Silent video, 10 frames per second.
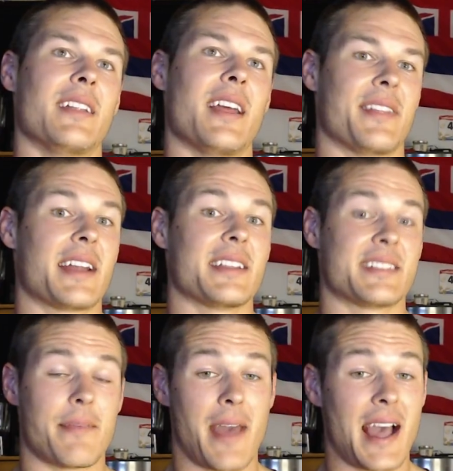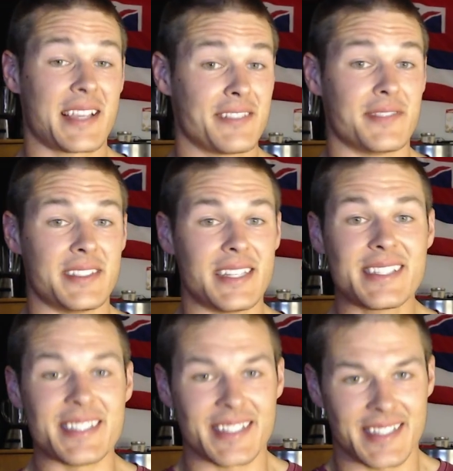And that is a massive
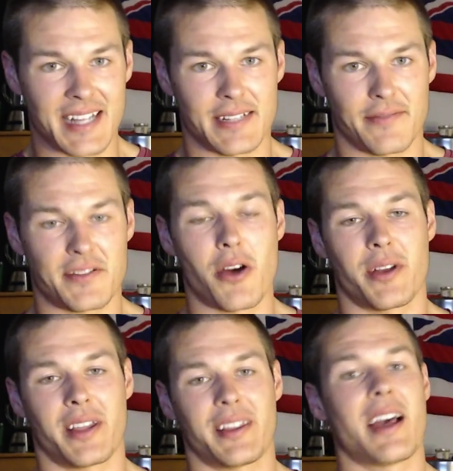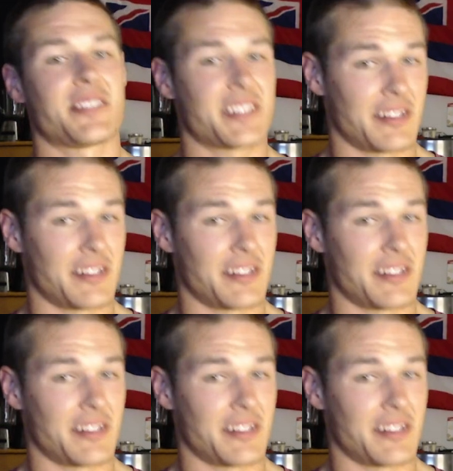disincentive to owning the house.